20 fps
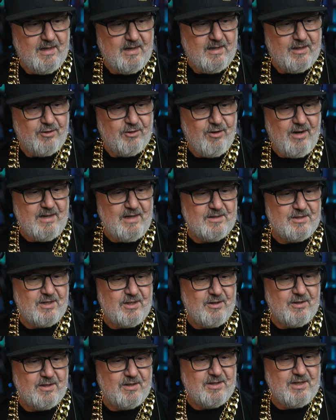Great,
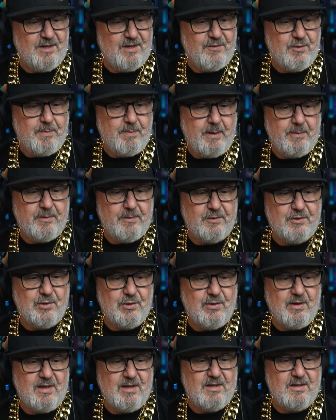so I can see a few people have
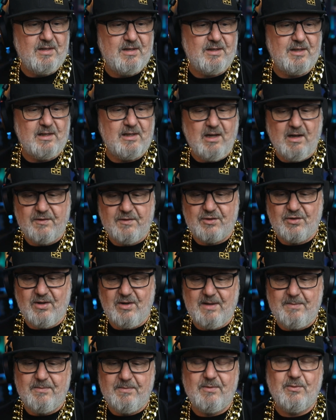joined the live
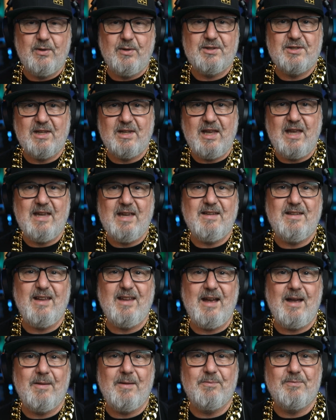stream once again.
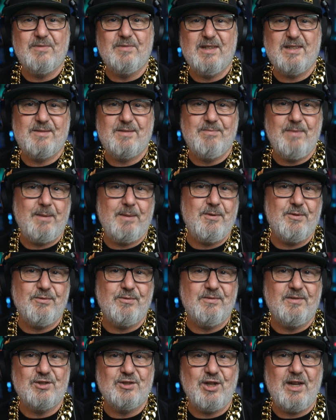Just maybe
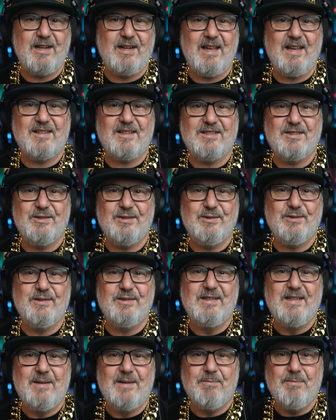shout out to
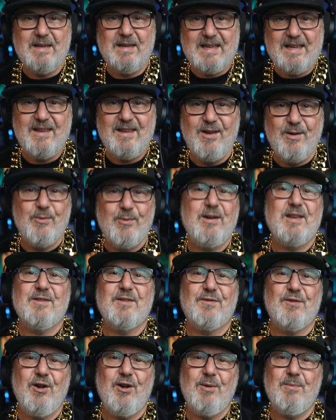me, where you're
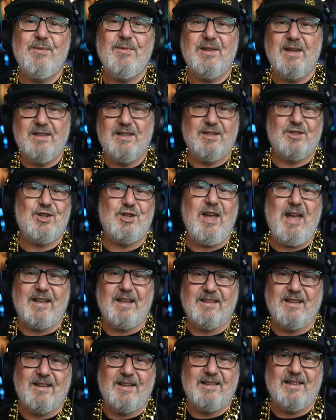from, in the
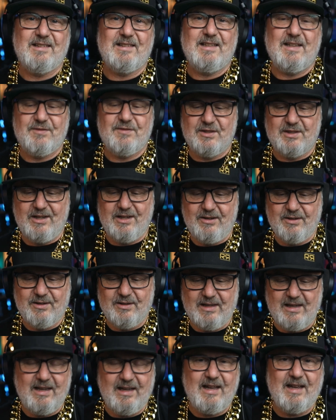chat. I'd love to know
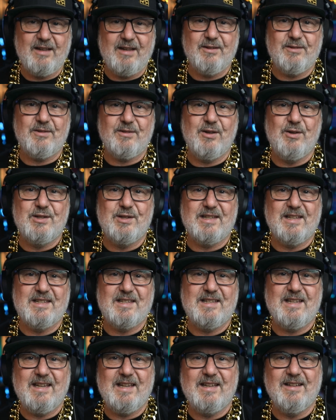who's
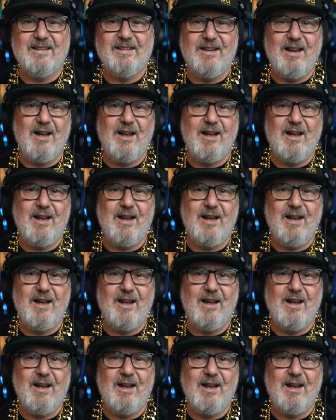listening and